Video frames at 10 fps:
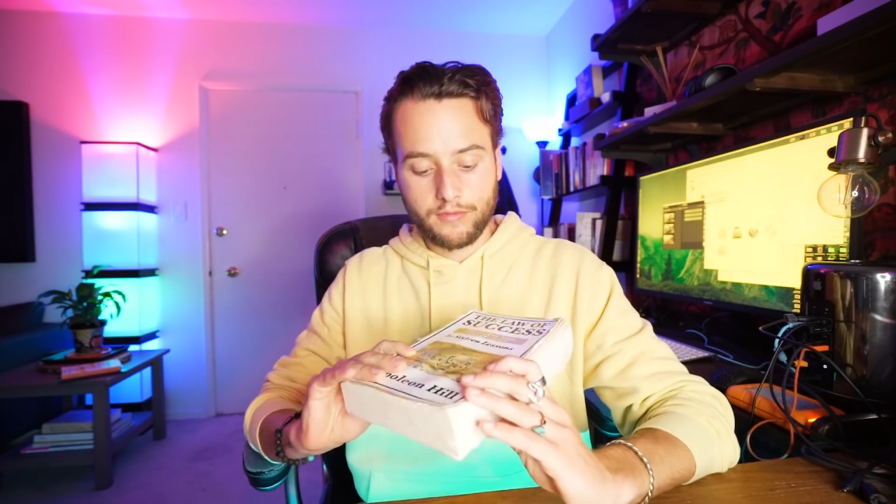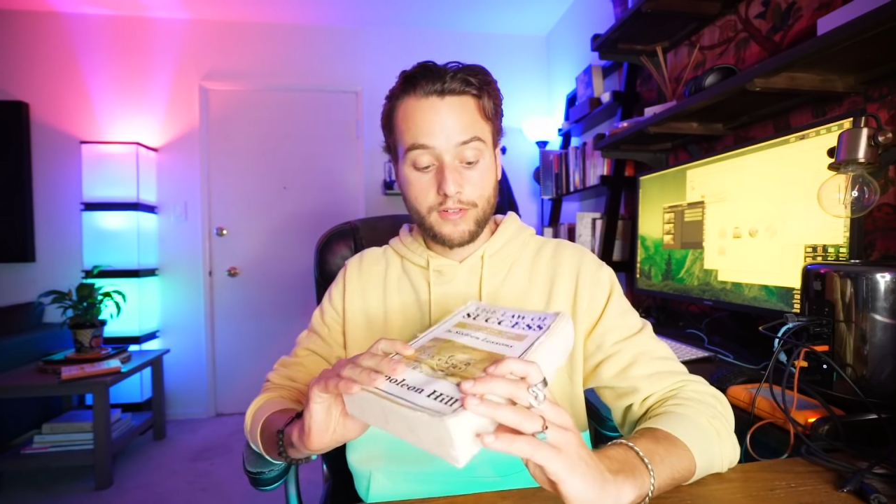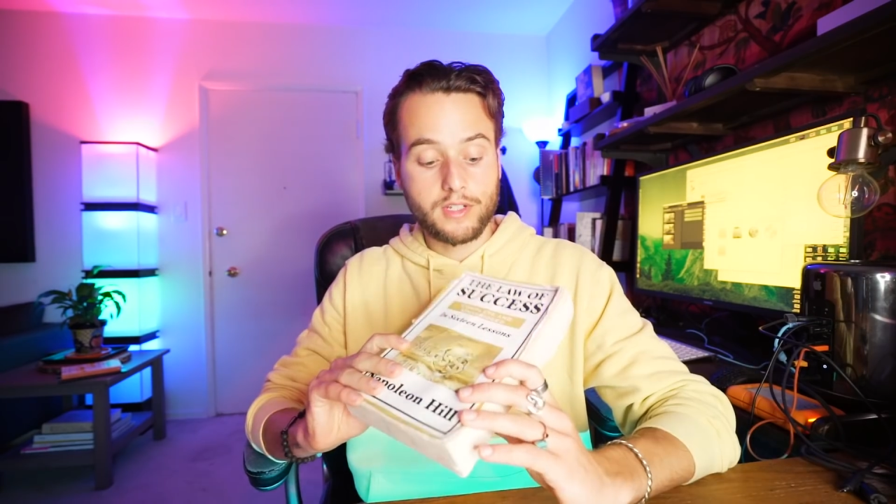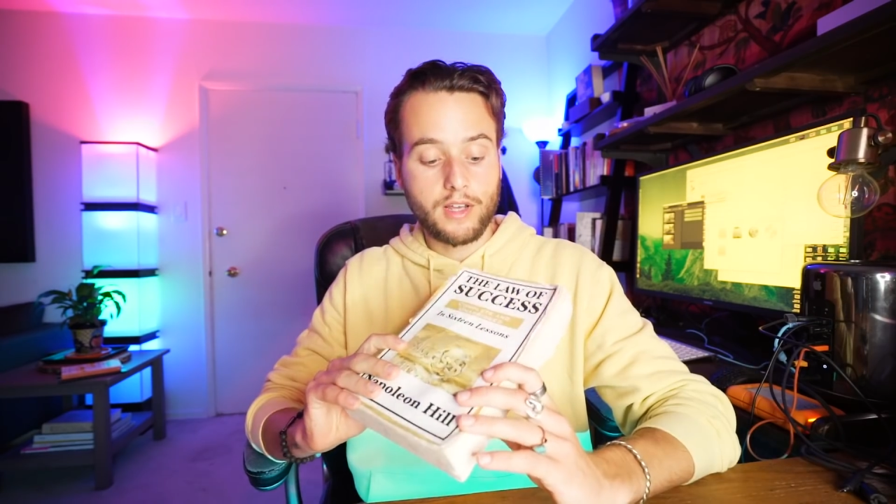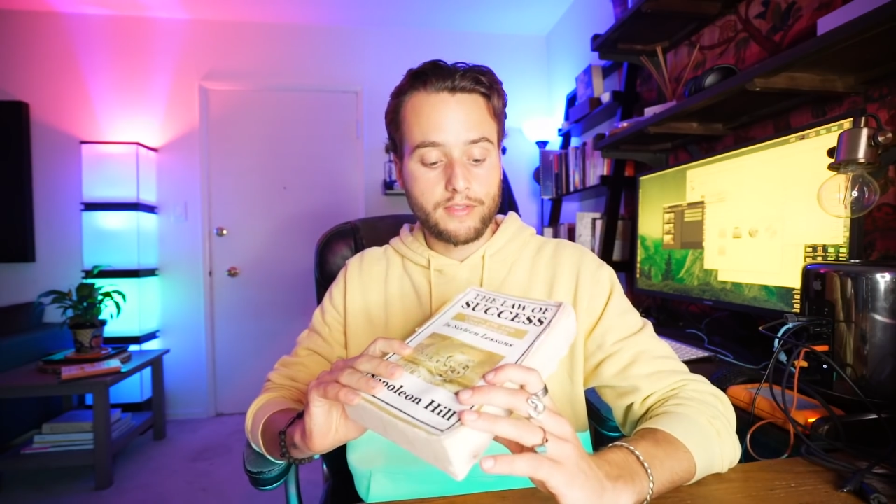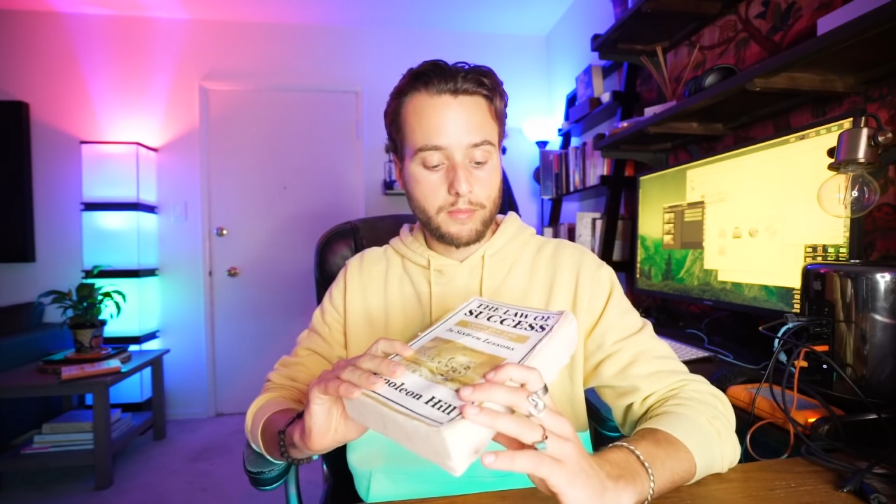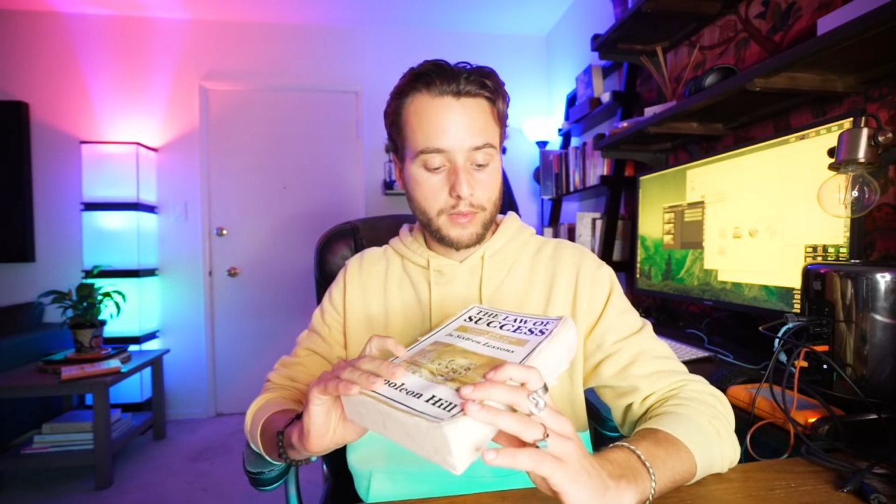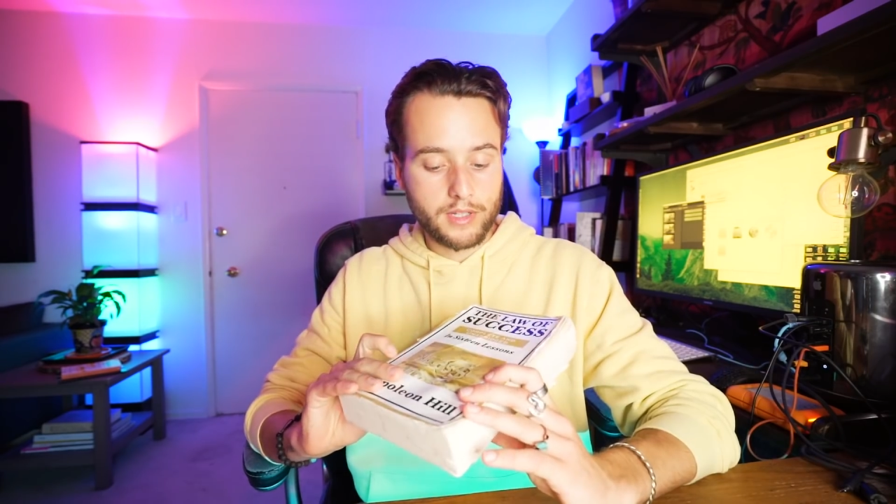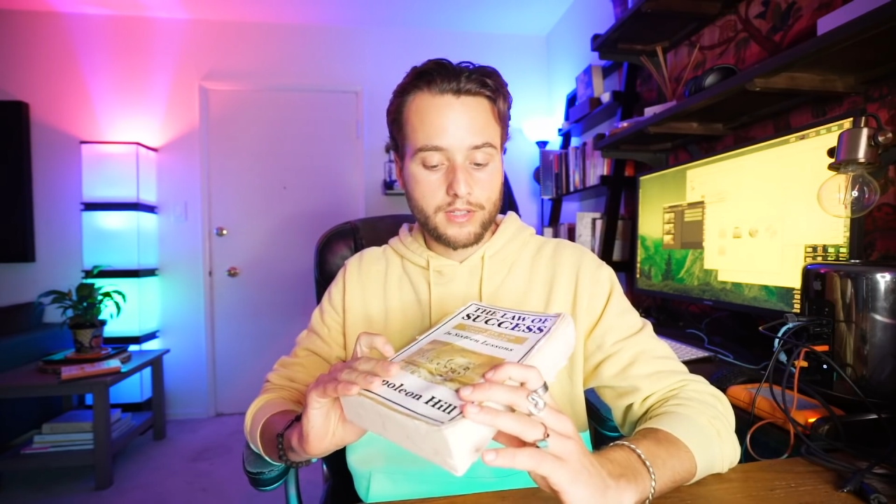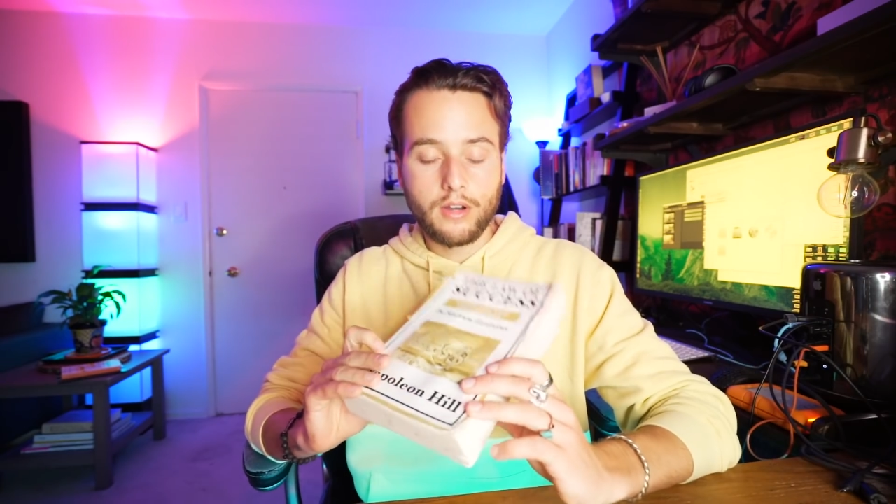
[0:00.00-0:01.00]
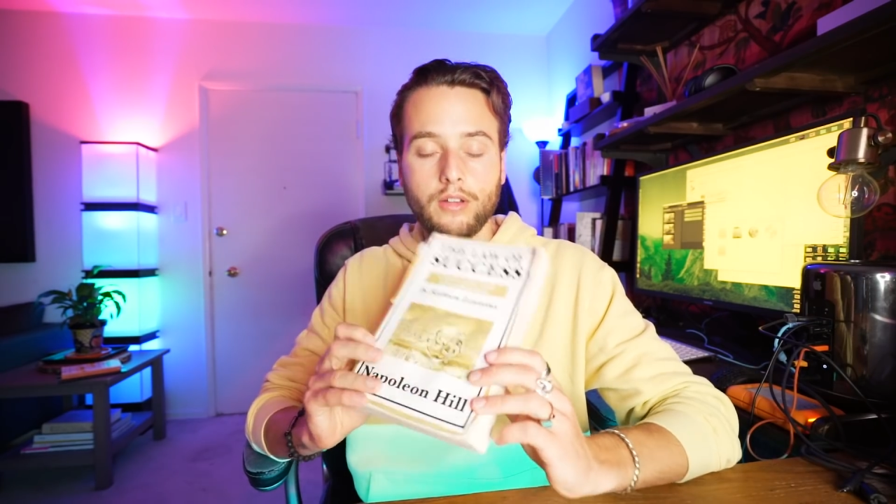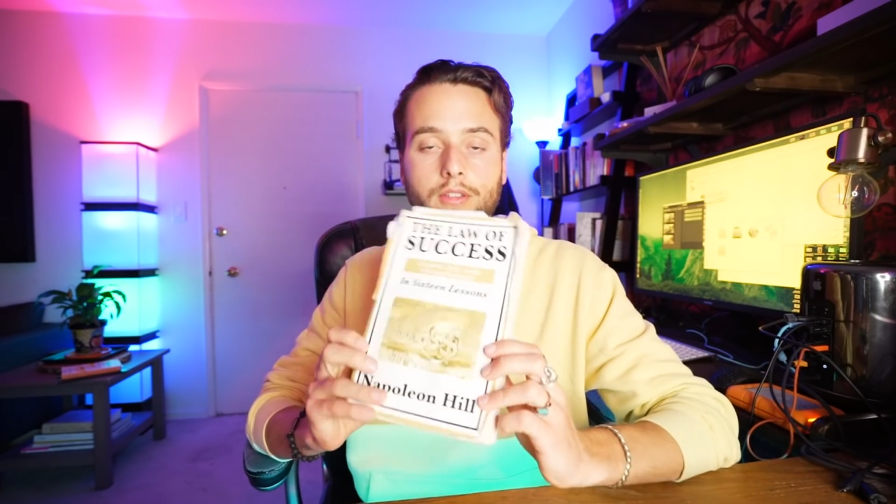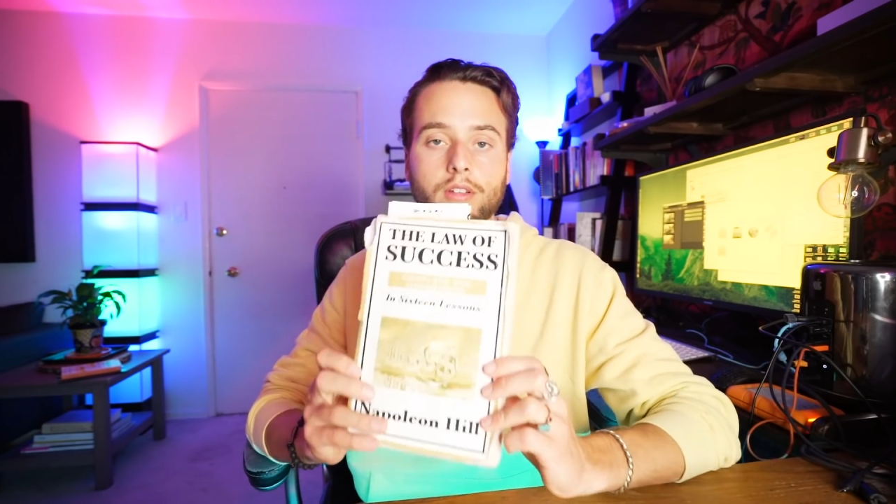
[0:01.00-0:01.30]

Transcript: First off, the book is called The